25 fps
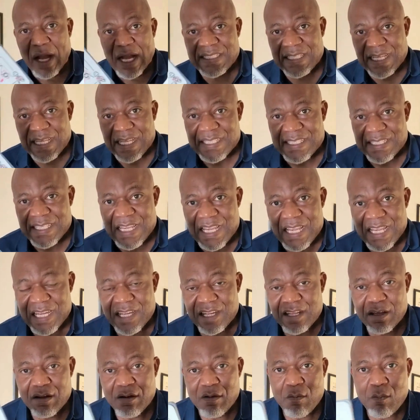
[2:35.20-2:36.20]
as I
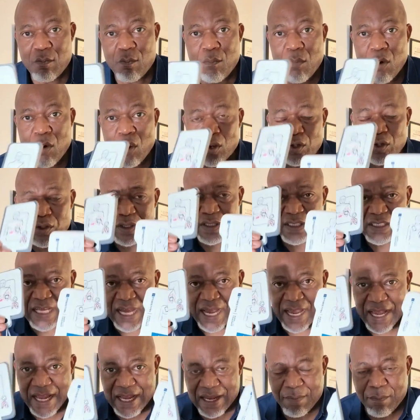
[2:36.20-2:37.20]
said, most
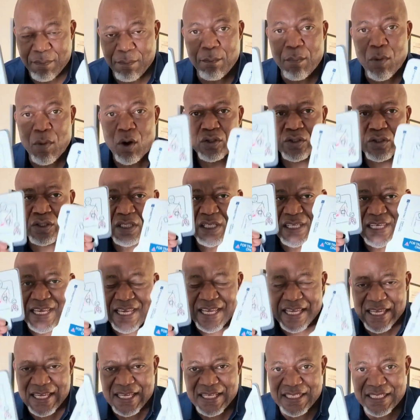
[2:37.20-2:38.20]

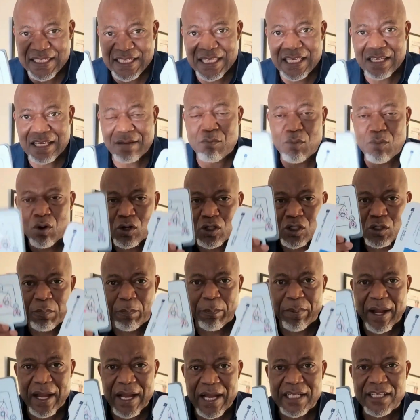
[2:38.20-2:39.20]
AED, most
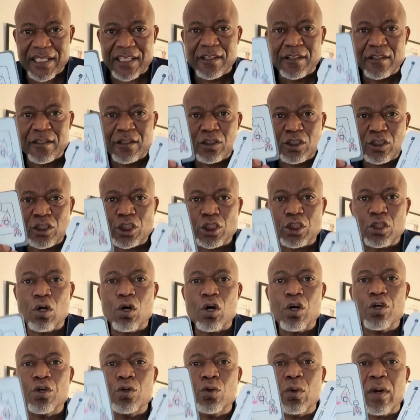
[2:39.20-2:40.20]
pad show
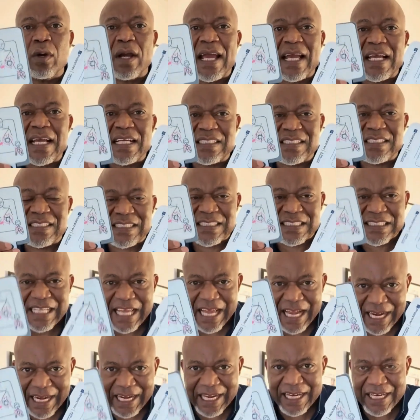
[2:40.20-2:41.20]
you
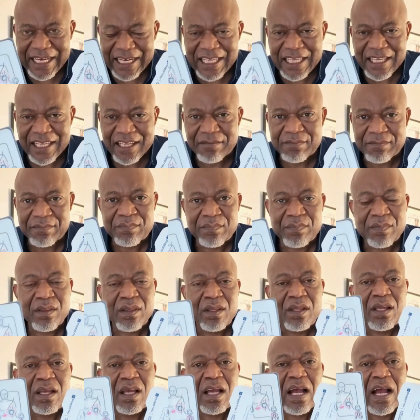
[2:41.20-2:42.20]
exactly
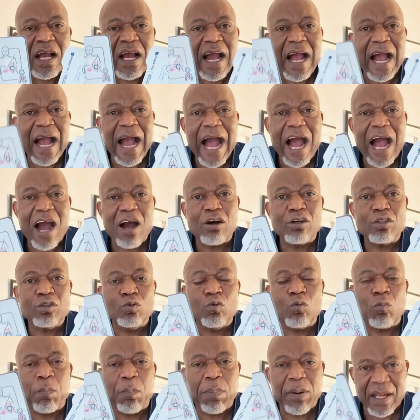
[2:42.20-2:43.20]
how
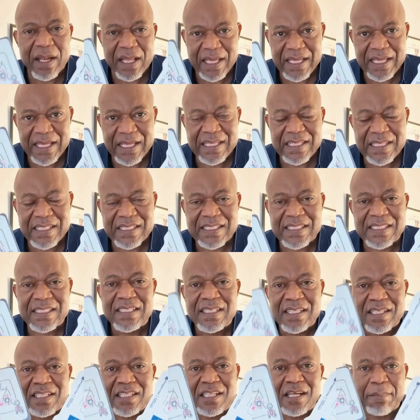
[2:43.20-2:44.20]
to place
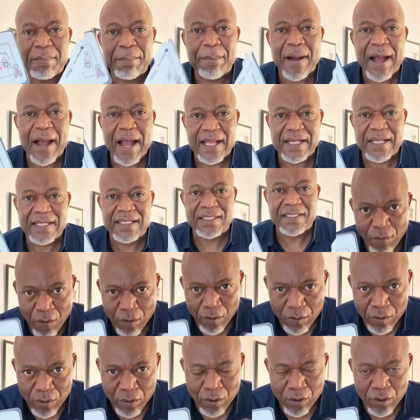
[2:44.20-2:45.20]
the pad.
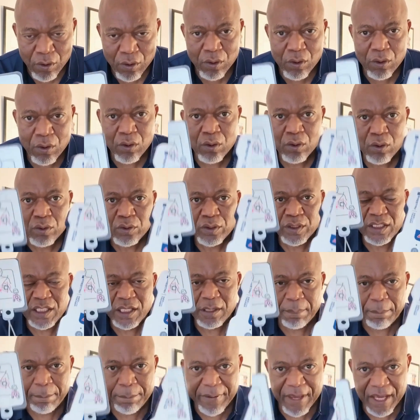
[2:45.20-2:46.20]
Follow
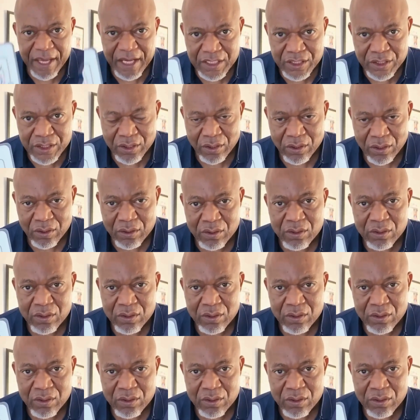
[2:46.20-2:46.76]
the picture.